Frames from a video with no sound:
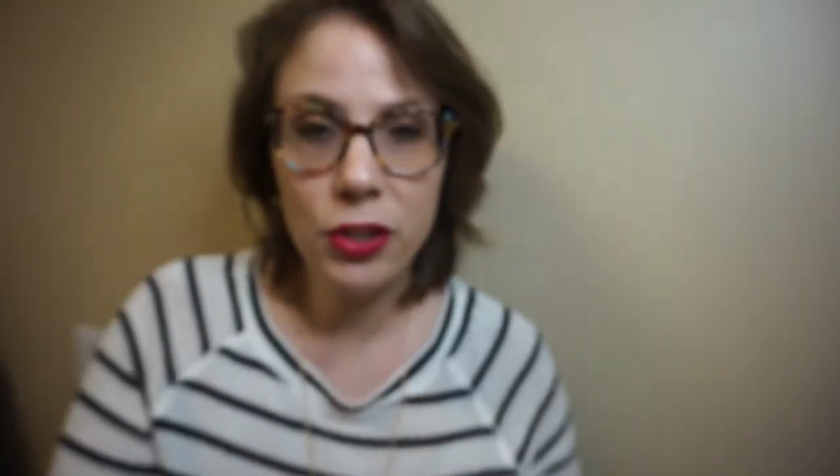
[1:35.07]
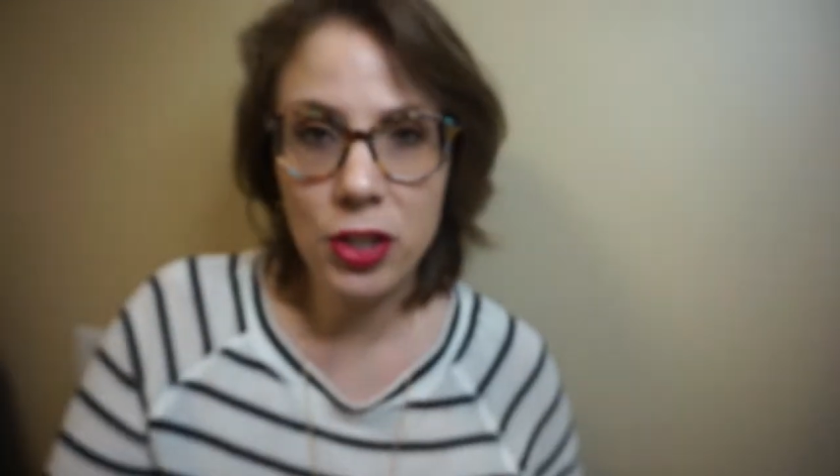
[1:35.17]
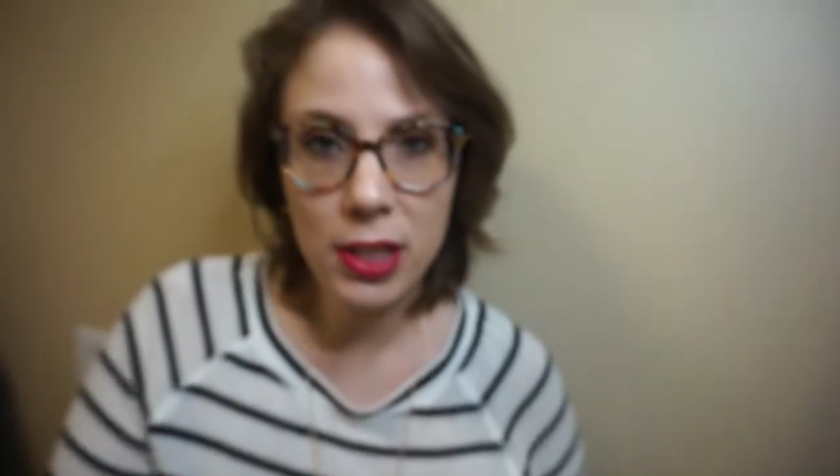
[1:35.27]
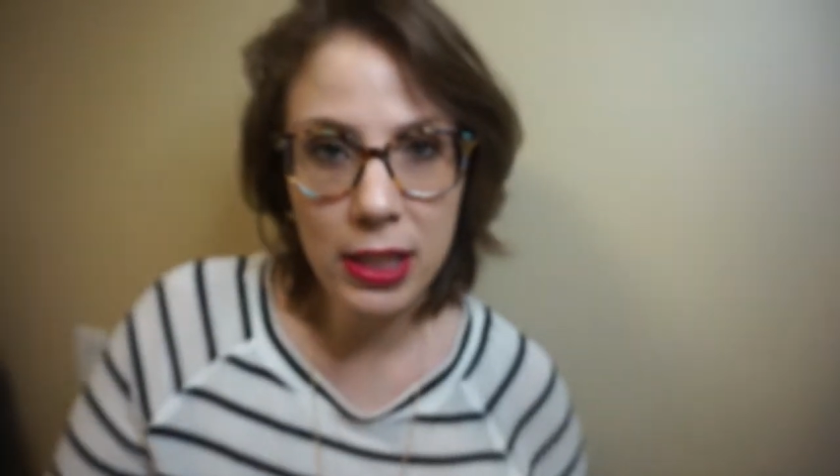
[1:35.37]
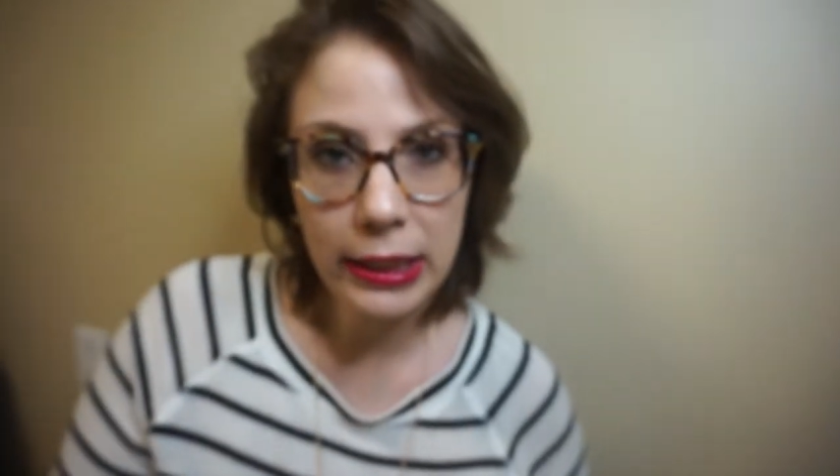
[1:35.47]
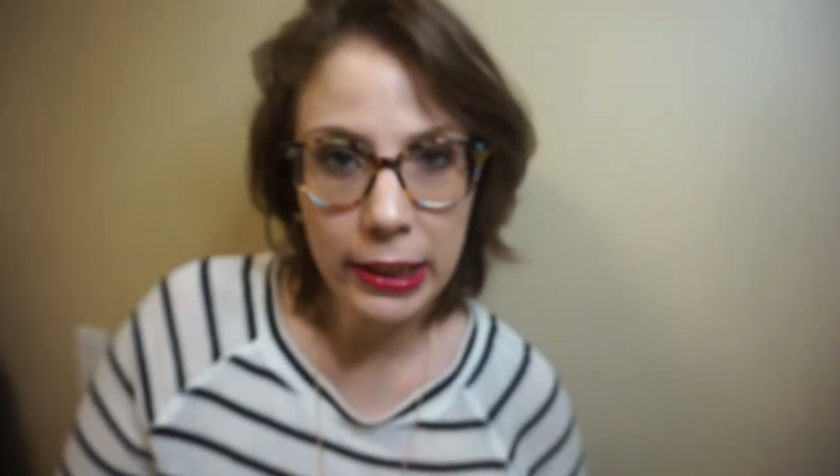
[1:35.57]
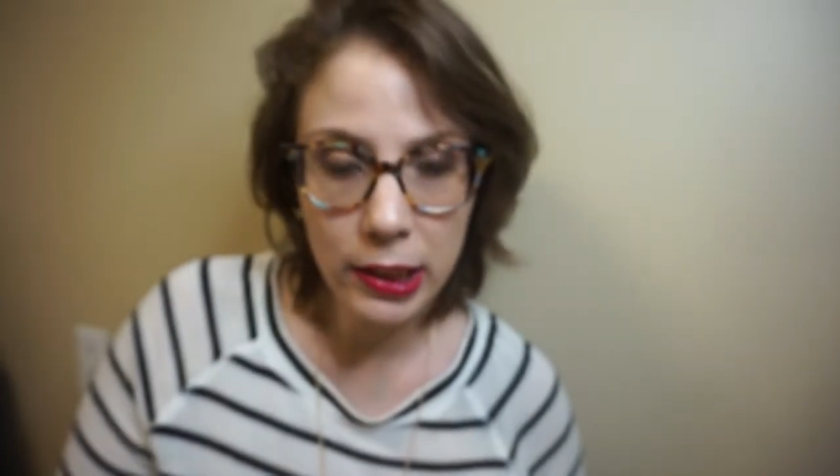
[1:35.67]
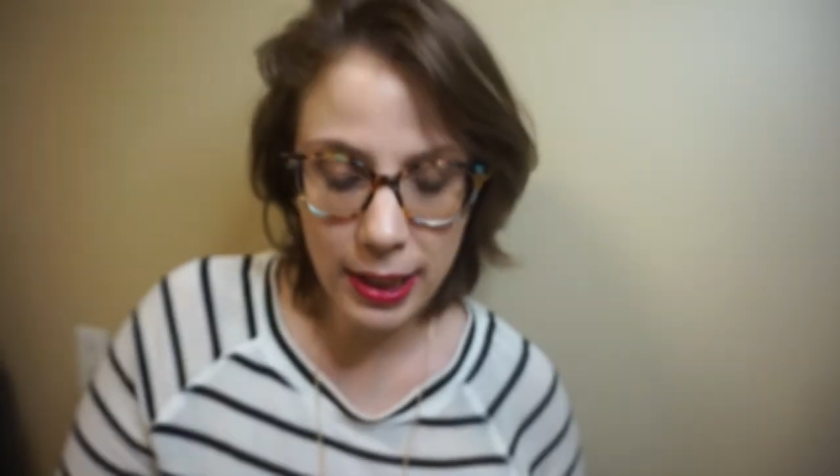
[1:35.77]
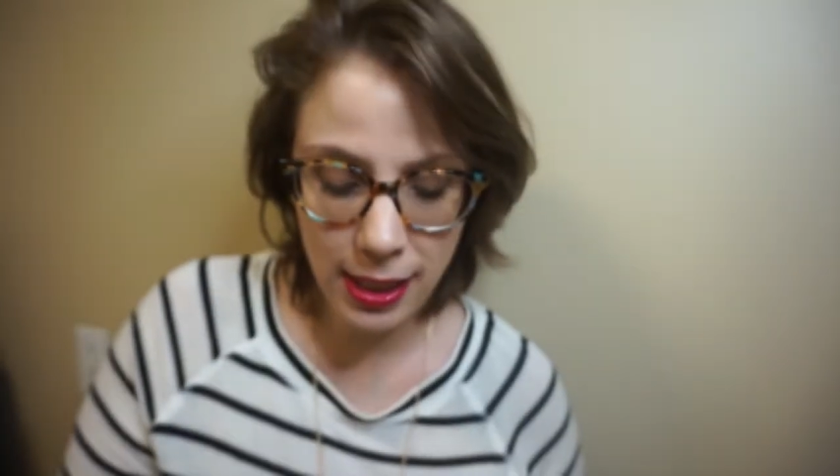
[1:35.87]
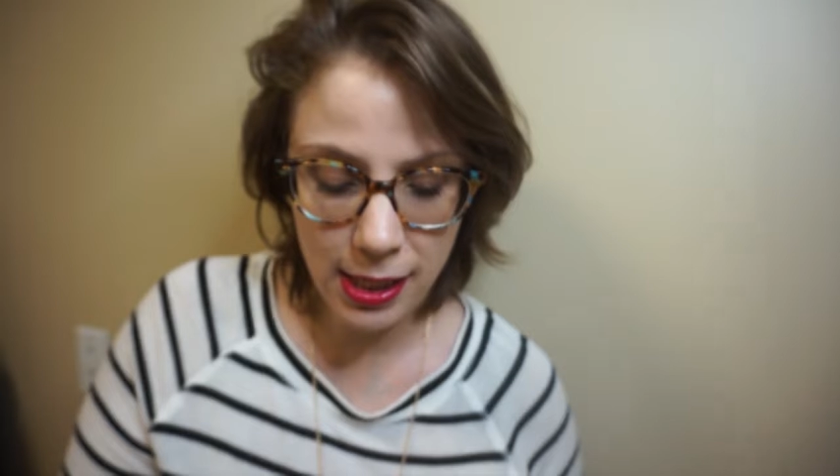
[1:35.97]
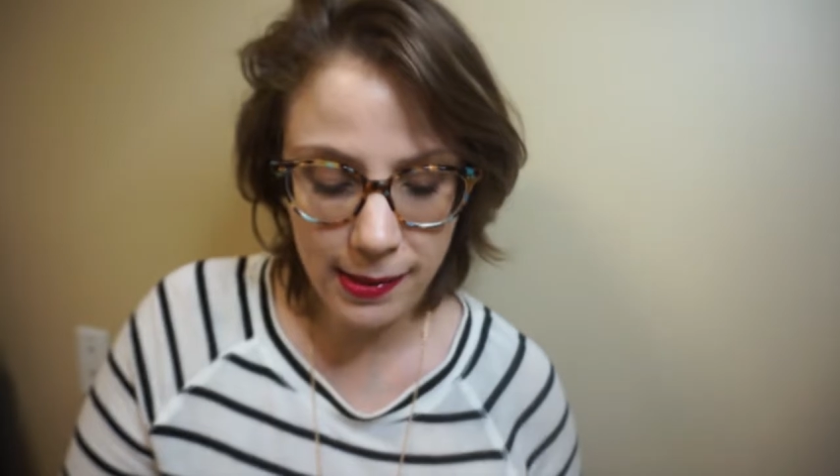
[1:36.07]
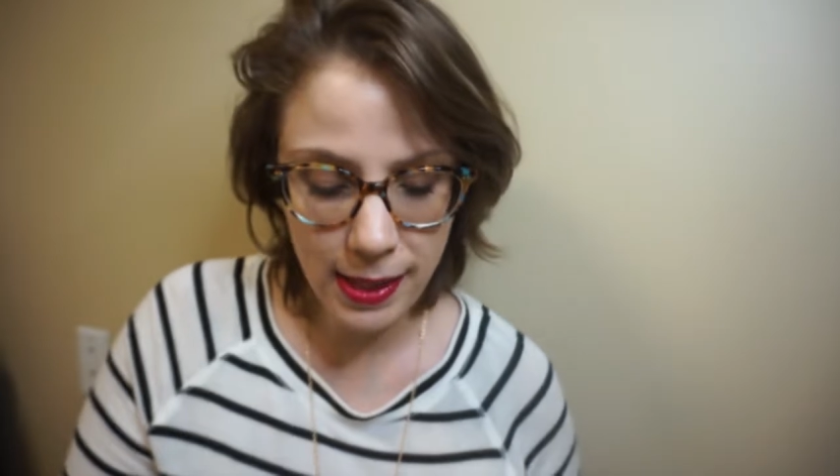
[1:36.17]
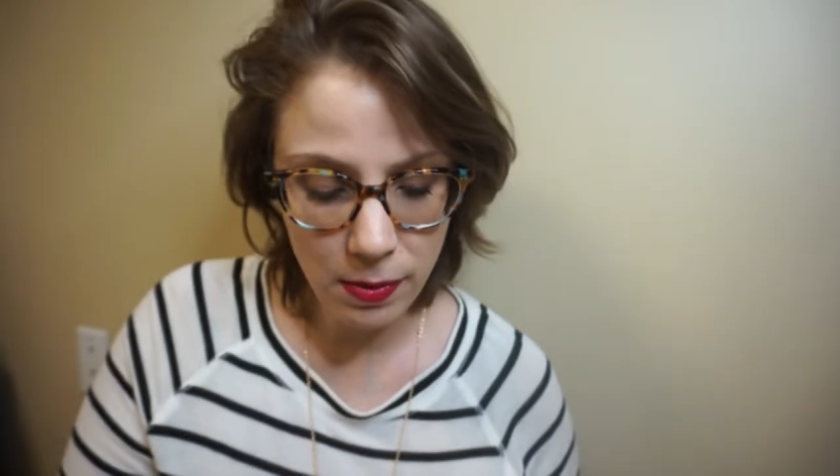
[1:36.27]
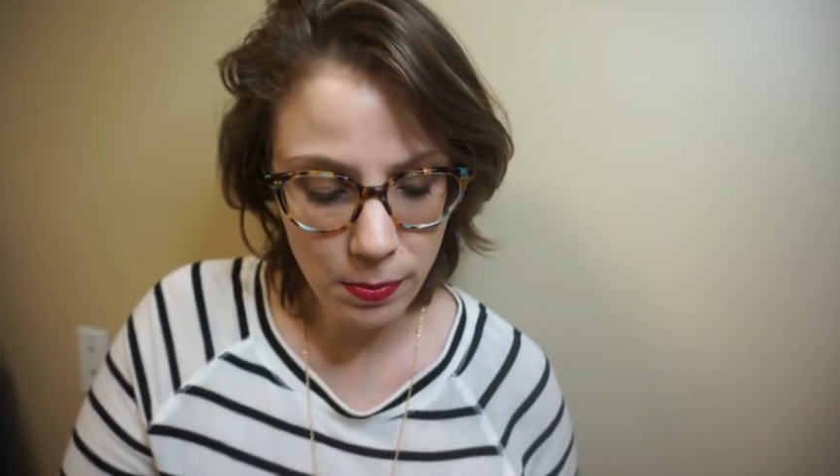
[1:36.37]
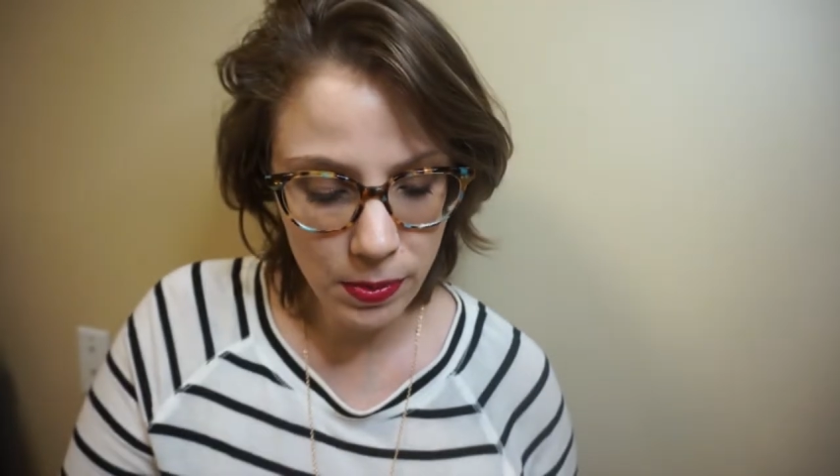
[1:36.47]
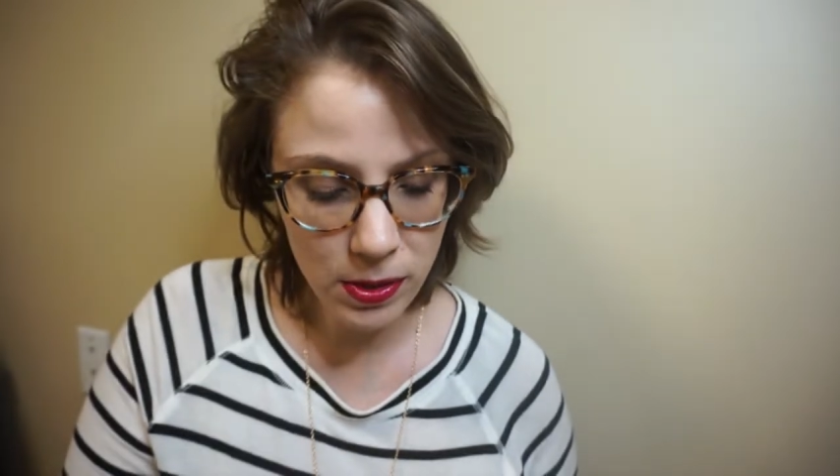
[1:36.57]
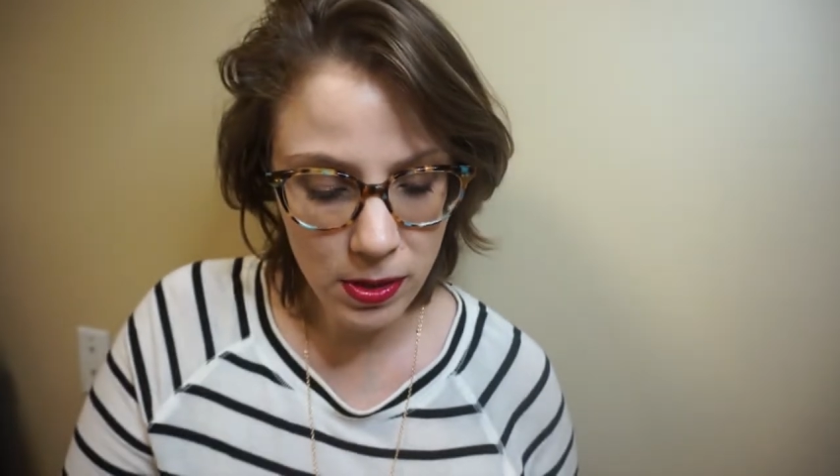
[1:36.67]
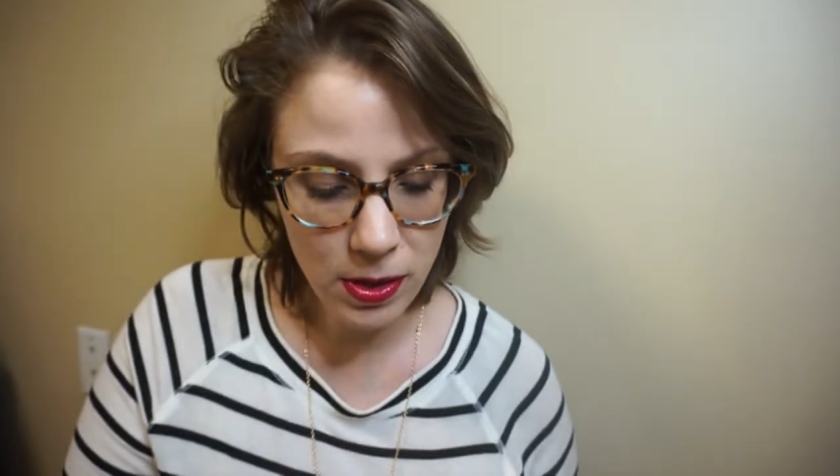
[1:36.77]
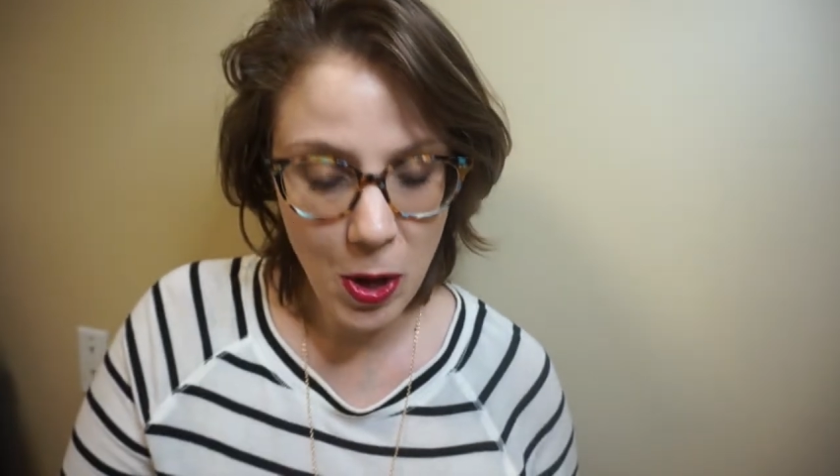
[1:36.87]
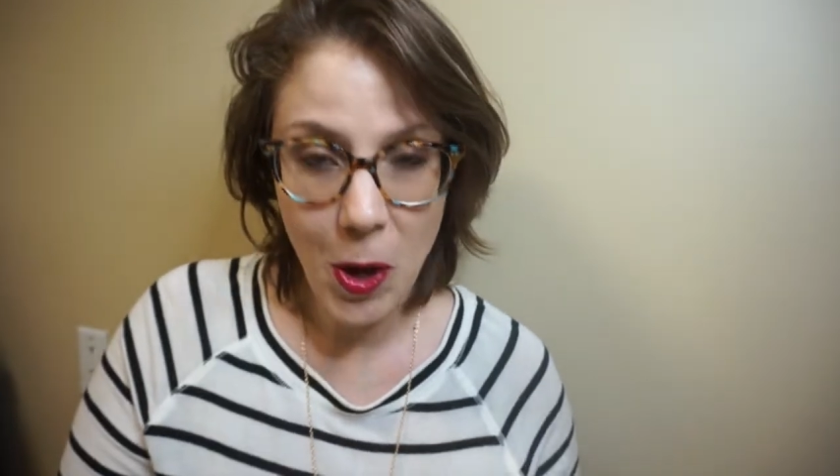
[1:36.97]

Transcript: it's just a little teeny sample.